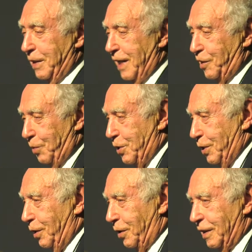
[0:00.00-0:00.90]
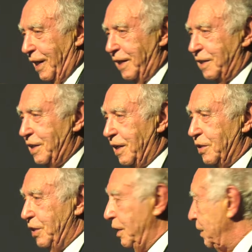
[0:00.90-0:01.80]
but that's what she looked like. She,
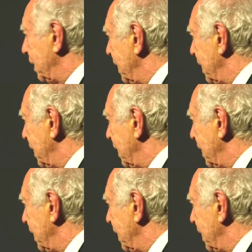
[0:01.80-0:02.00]
she,